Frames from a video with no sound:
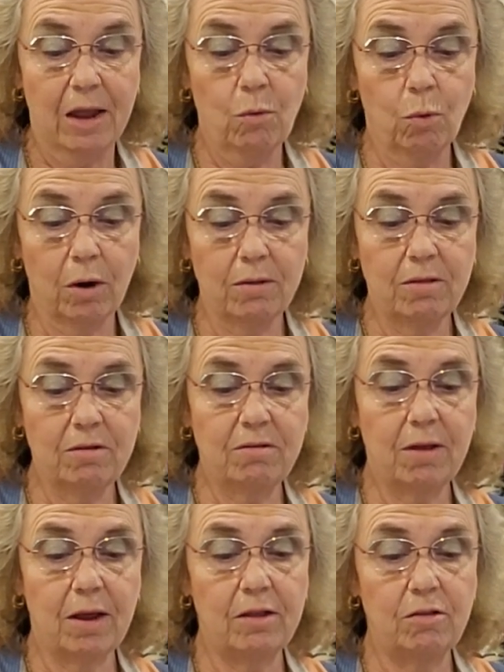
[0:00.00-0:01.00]
had worked the
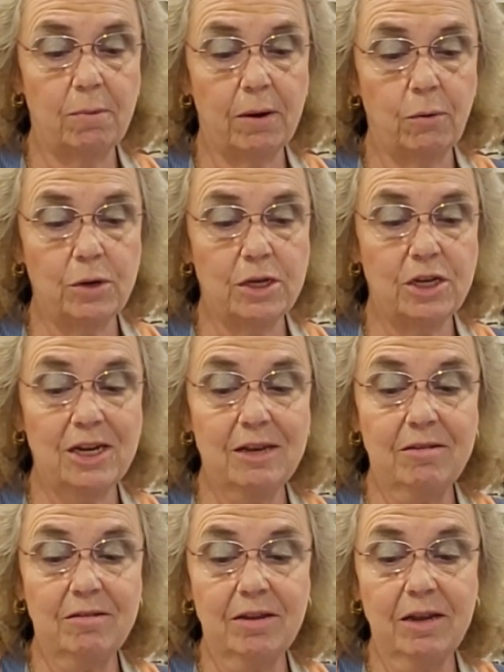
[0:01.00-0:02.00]
signs by which he
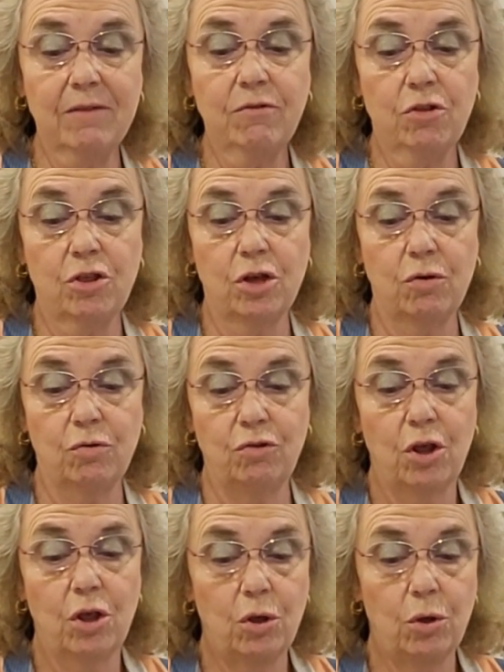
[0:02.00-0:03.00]
deceived those
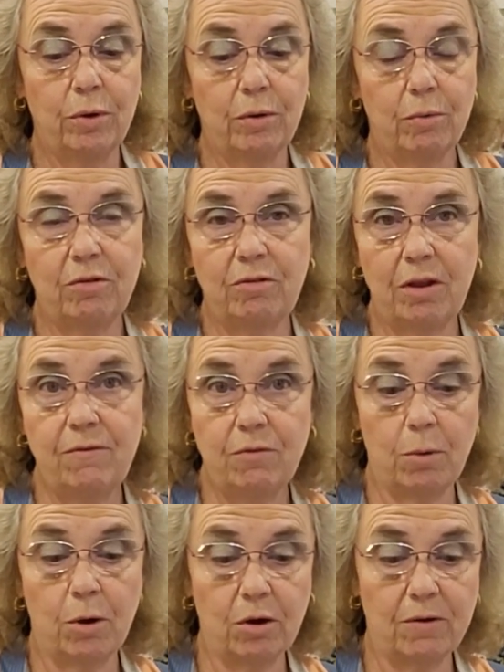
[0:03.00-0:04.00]
who had received the
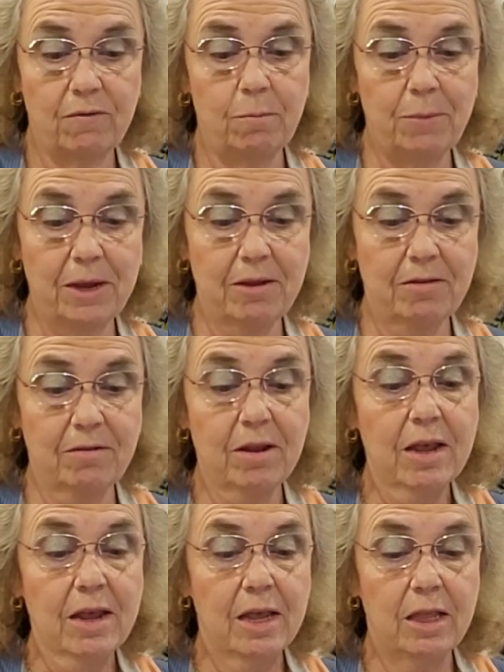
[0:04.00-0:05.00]
mark of the beast
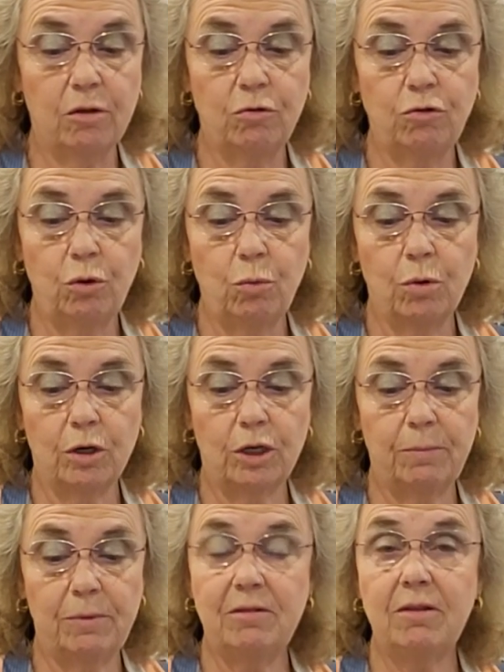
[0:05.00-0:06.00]
and those who
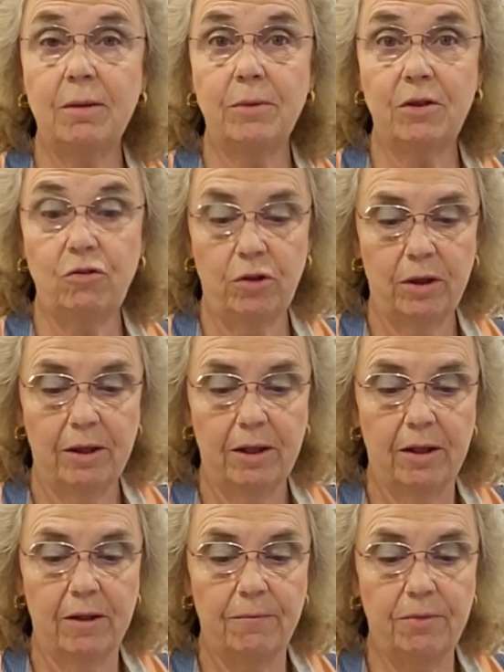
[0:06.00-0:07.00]
worshipped its image.
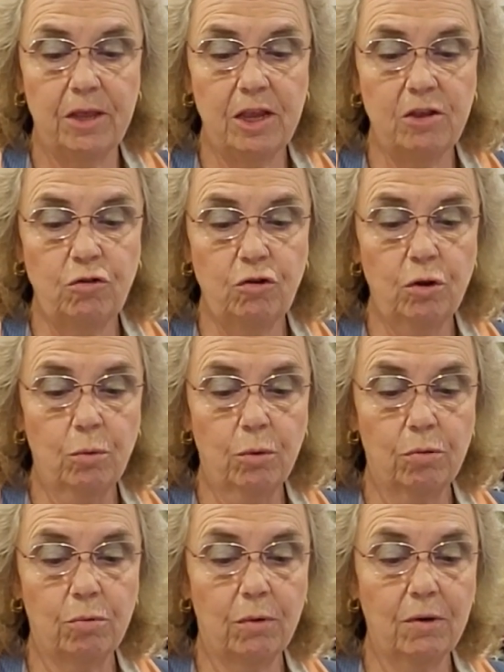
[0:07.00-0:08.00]
These two were
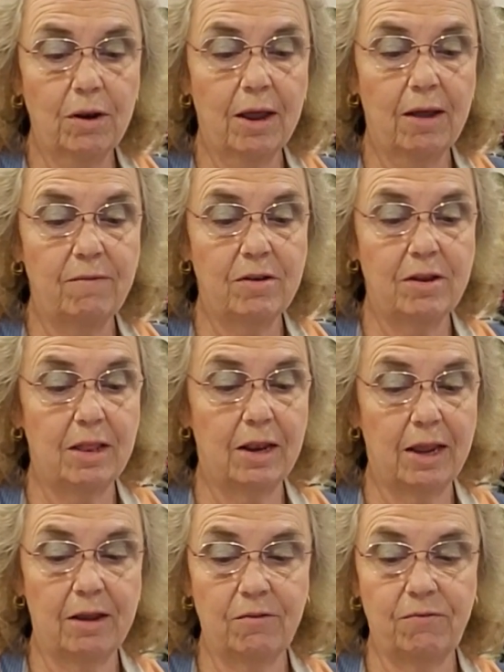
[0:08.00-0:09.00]
thrown alive into the
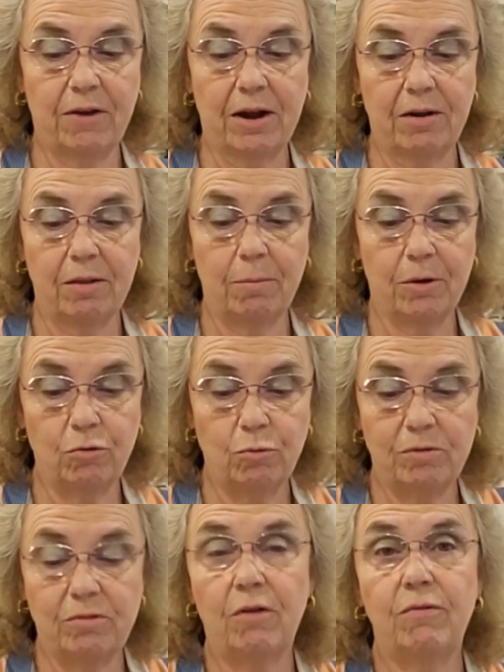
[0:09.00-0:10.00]
lake of fire that burns
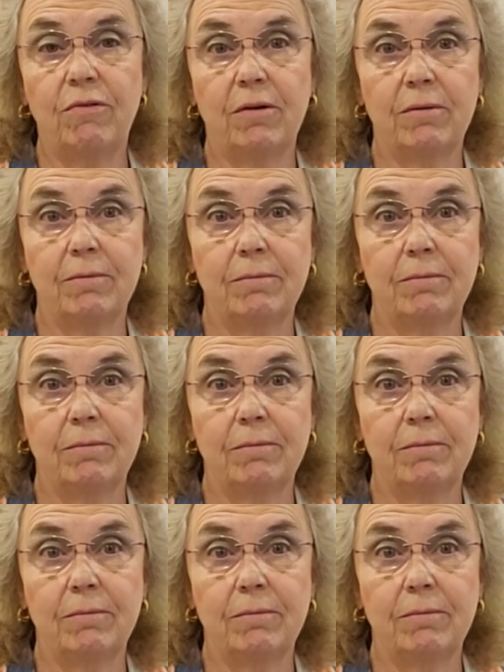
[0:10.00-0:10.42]
with sulfur.